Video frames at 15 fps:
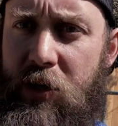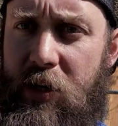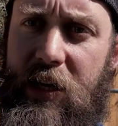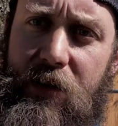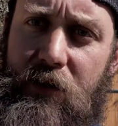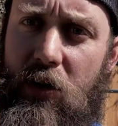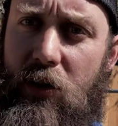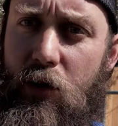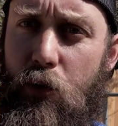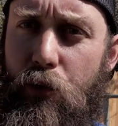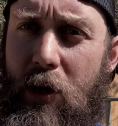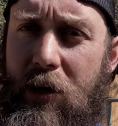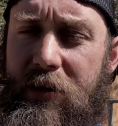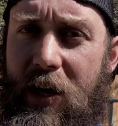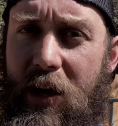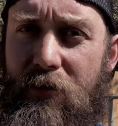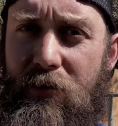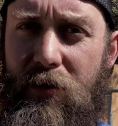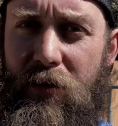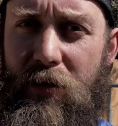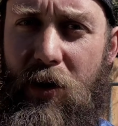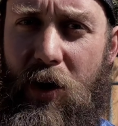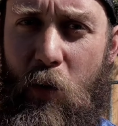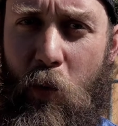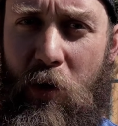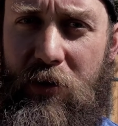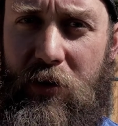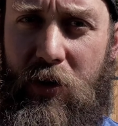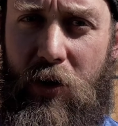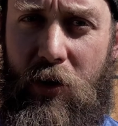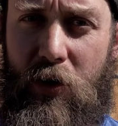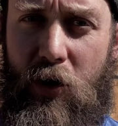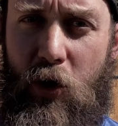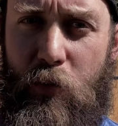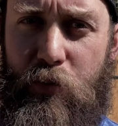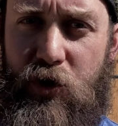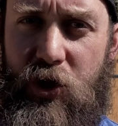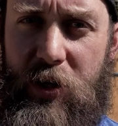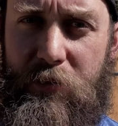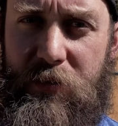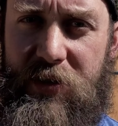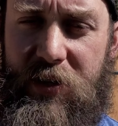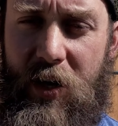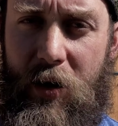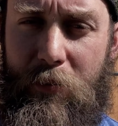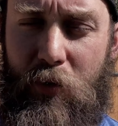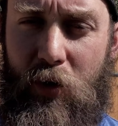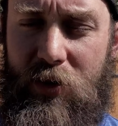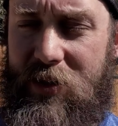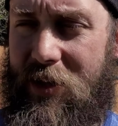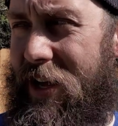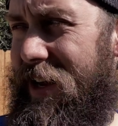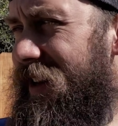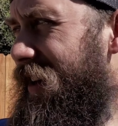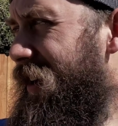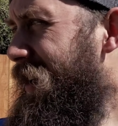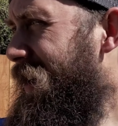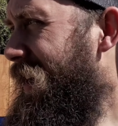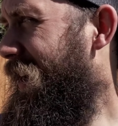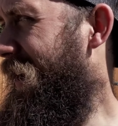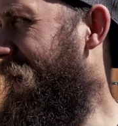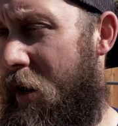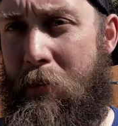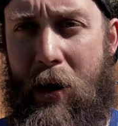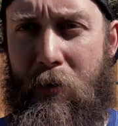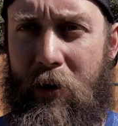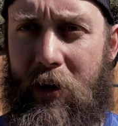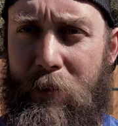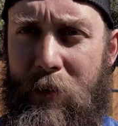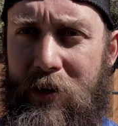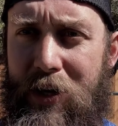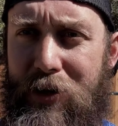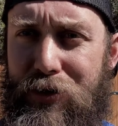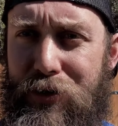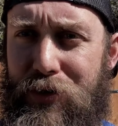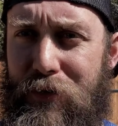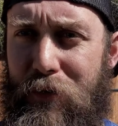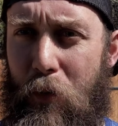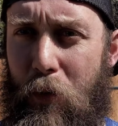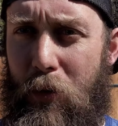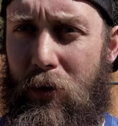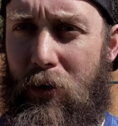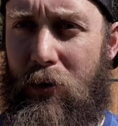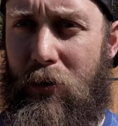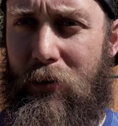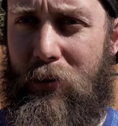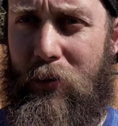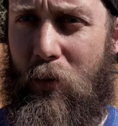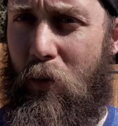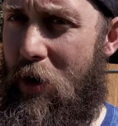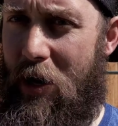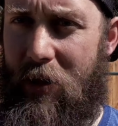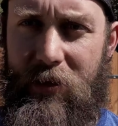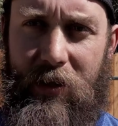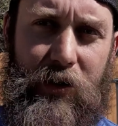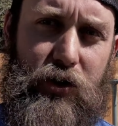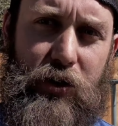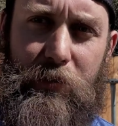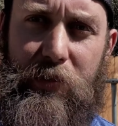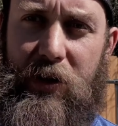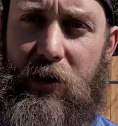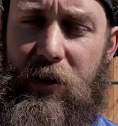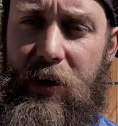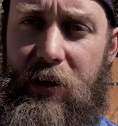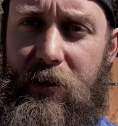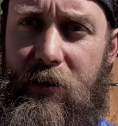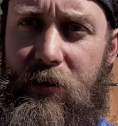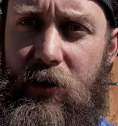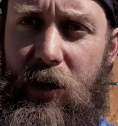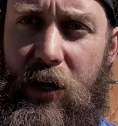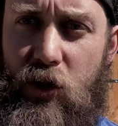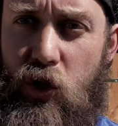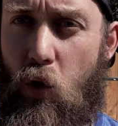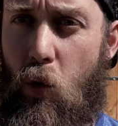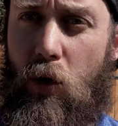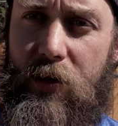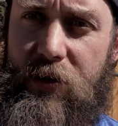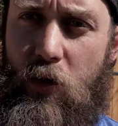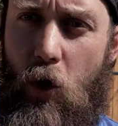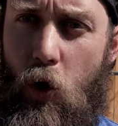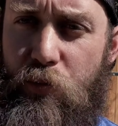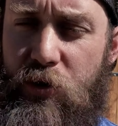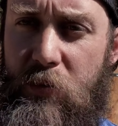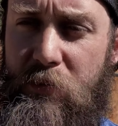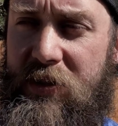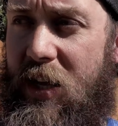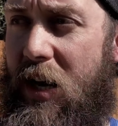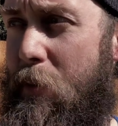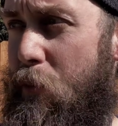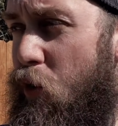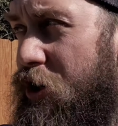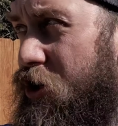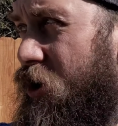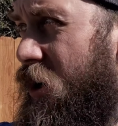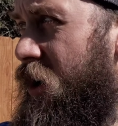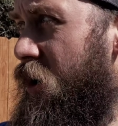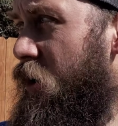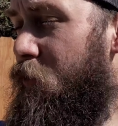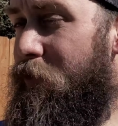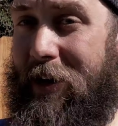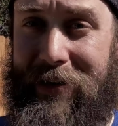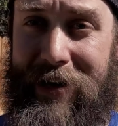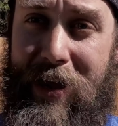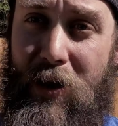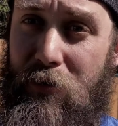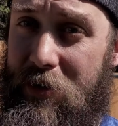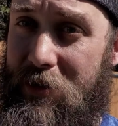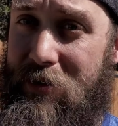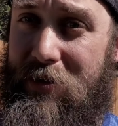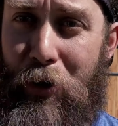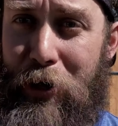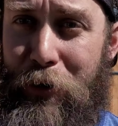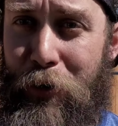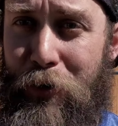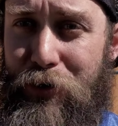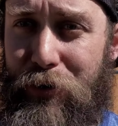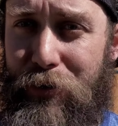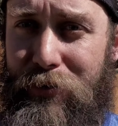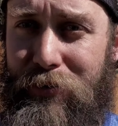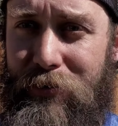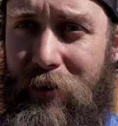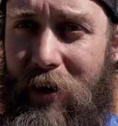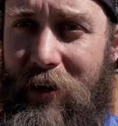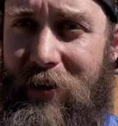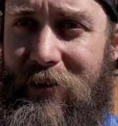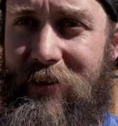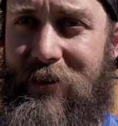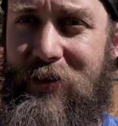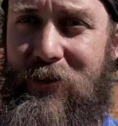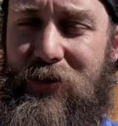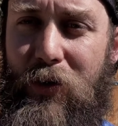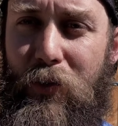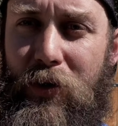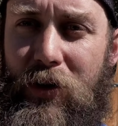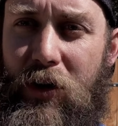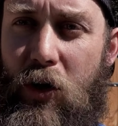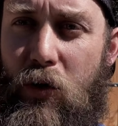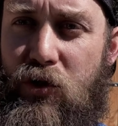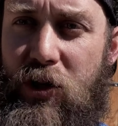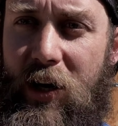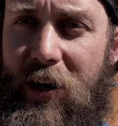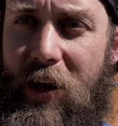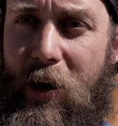gonna give you a little rundown on what the current home gym setup looks like. Kind of my recommendations for what I think should be in your home gym setup, which right now is pretty crucial, right? So we're gonna go check it